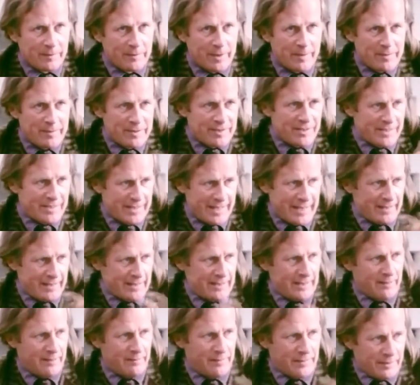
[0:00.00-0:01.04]
But I mean, to say
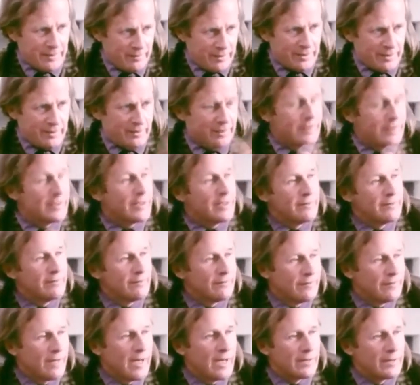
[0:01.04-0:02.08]
to somebody, well,
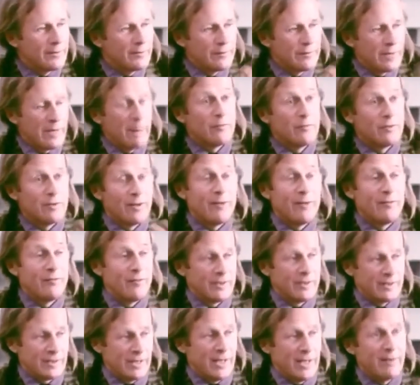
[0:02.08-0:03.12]
fine, you've done the right
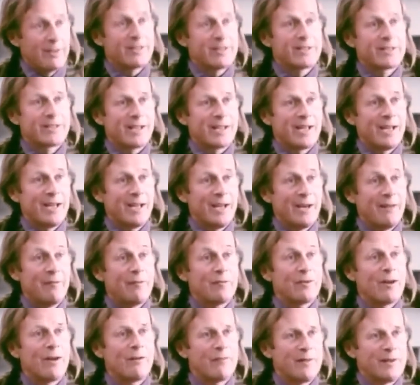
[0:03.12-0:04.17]
thing, now let's have
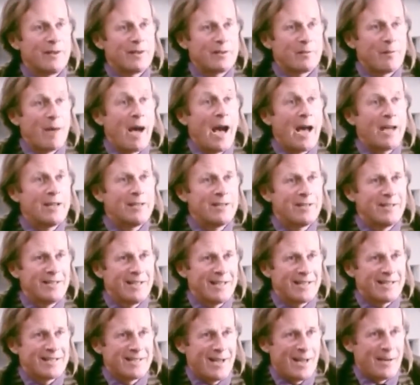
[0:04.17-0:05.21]
the right feelings behind it
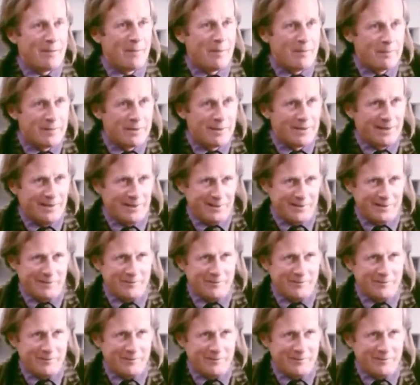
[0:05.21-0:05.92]
next time. I mean,